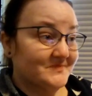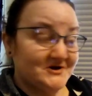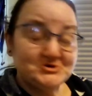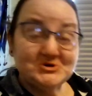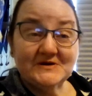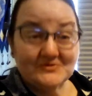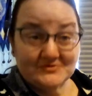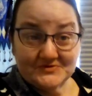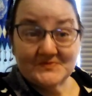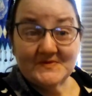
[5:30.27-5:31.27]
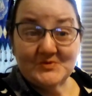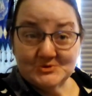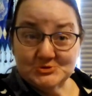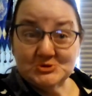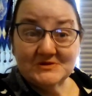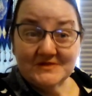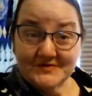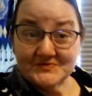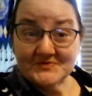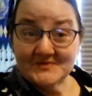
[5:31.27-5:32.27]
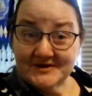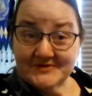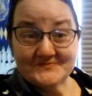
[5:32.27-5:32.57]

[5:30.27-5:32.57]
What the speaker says: She hurts me when she loves me,